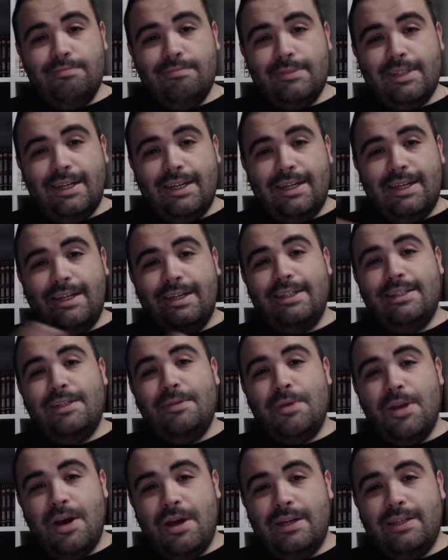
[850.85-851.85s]
uh, to
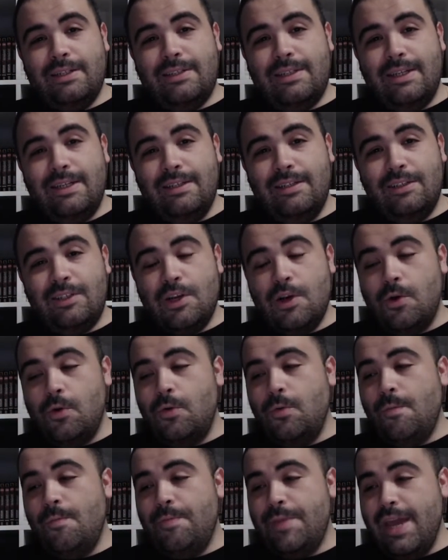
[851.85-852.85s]
be honest.
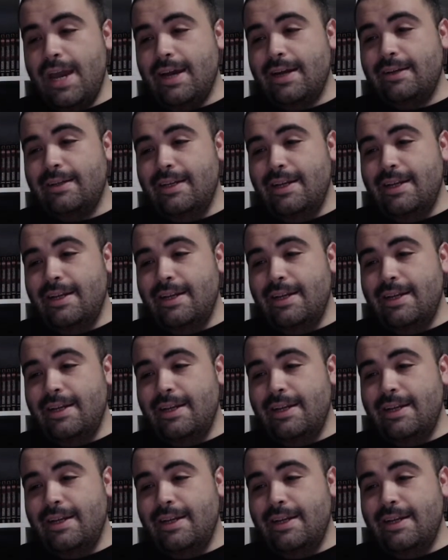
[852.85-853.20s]
So, yeah.